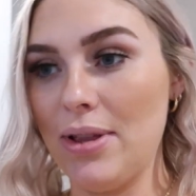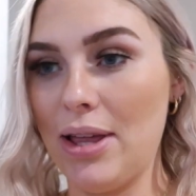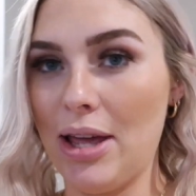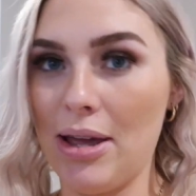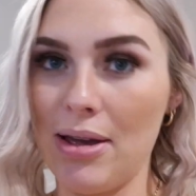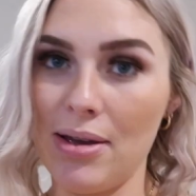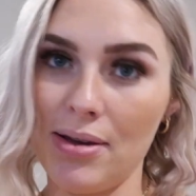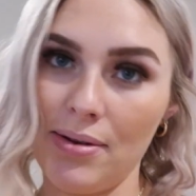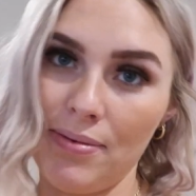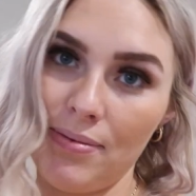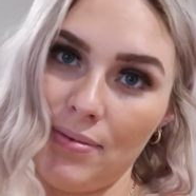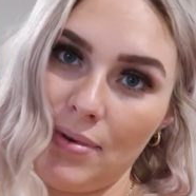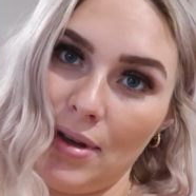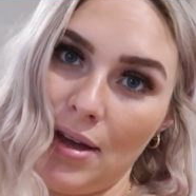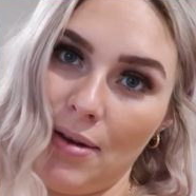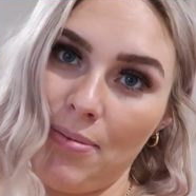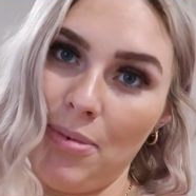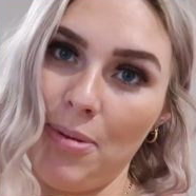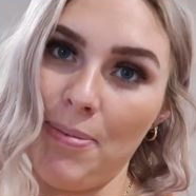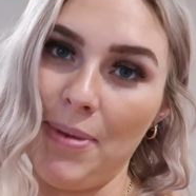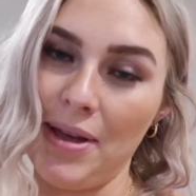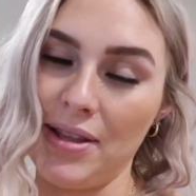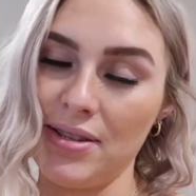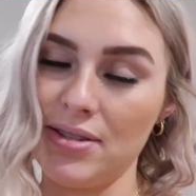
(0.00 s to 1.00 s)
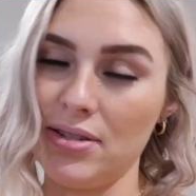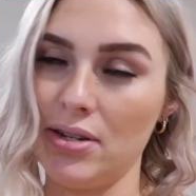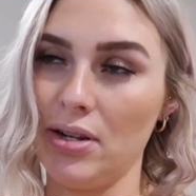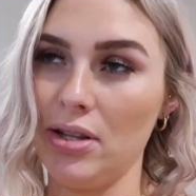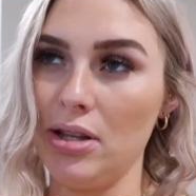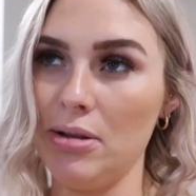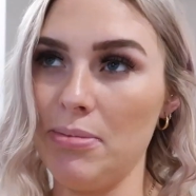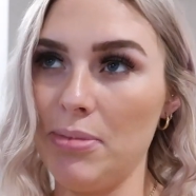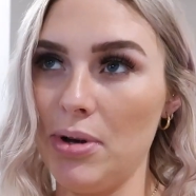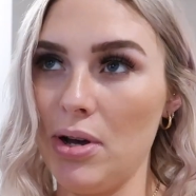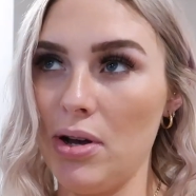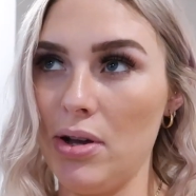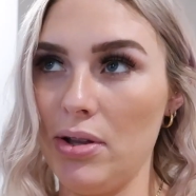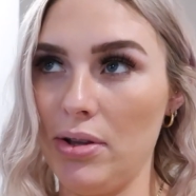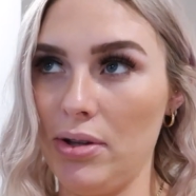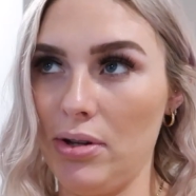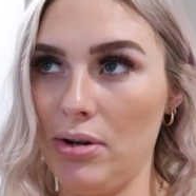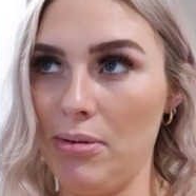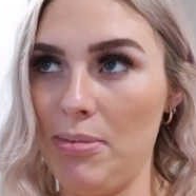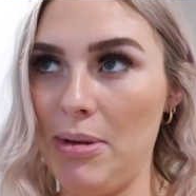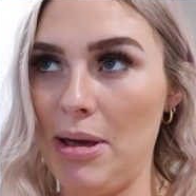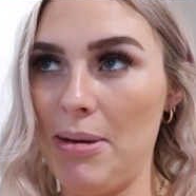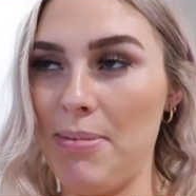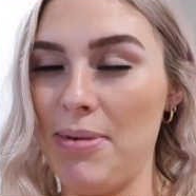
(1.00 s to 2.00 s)
Like I've been bouncing on the ball a
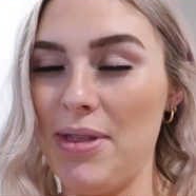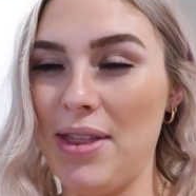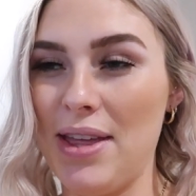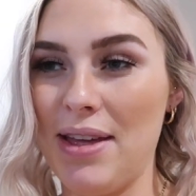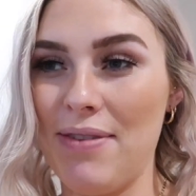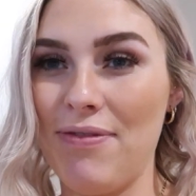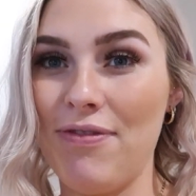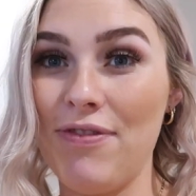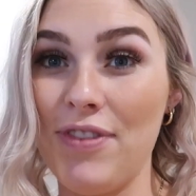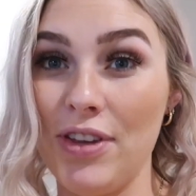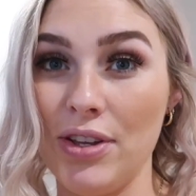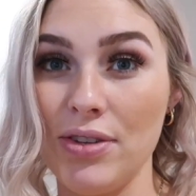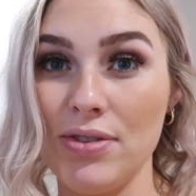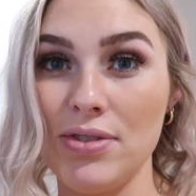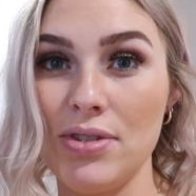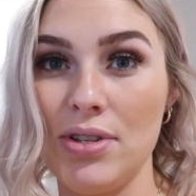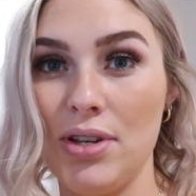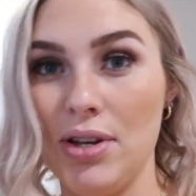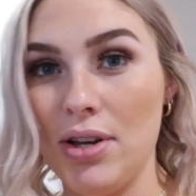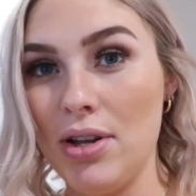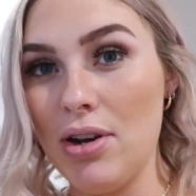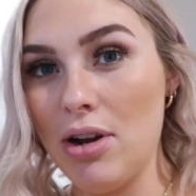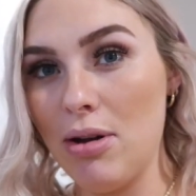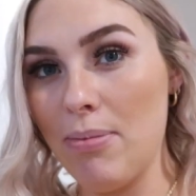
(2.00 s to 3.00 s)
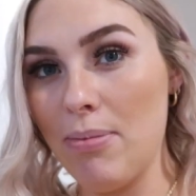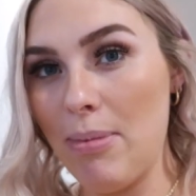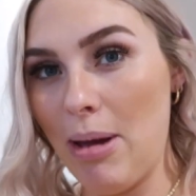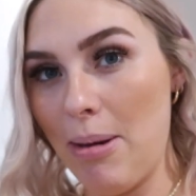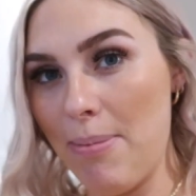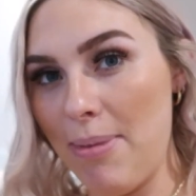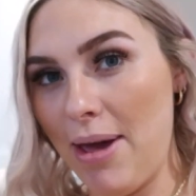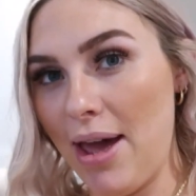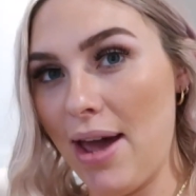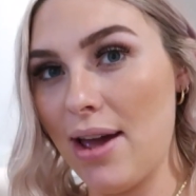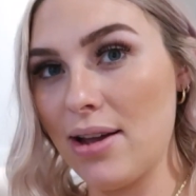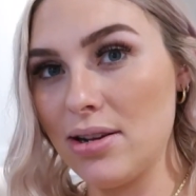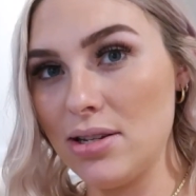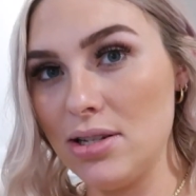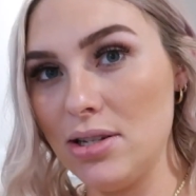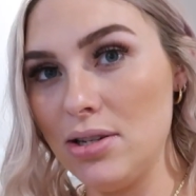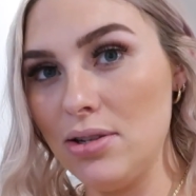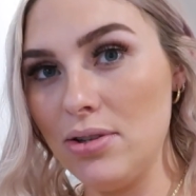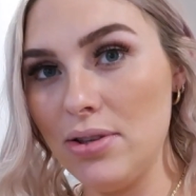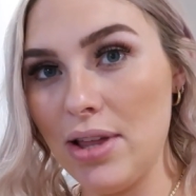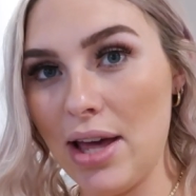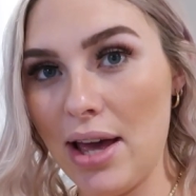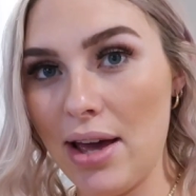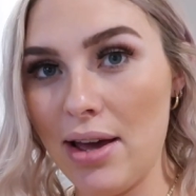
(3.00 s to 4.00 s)
little bit, but that feels good on my back to
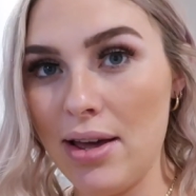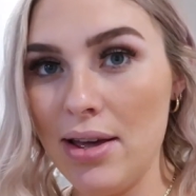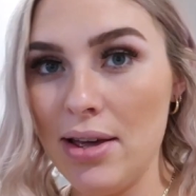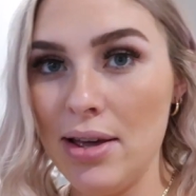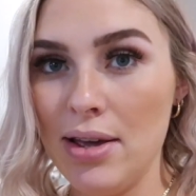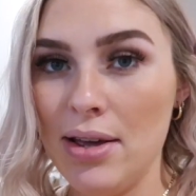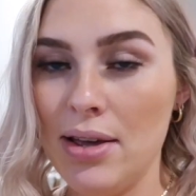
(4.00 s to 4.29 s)
do that.